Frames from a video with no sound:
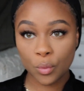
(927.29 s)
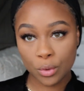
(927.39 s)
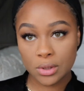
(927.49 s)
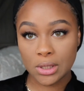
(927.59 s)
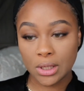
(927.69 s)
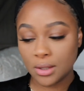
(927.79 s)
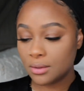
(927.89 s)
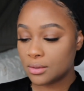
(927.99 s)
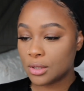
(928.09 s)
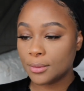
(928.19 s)
We'll see.
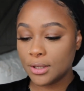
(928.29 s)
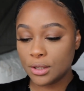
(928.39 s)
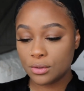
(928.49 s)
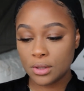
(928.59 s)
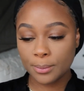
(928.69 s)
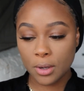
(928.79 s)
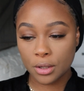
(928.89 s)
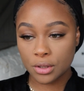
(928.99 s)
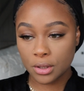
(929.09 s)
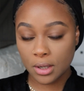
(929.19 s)
I'm gonna use the
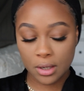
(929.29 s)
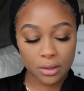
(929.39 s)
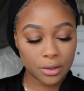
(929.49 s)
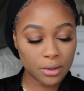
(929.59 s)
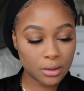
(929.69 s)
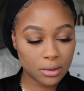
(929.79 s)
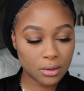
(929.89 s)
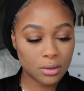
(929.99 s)
bronzer color.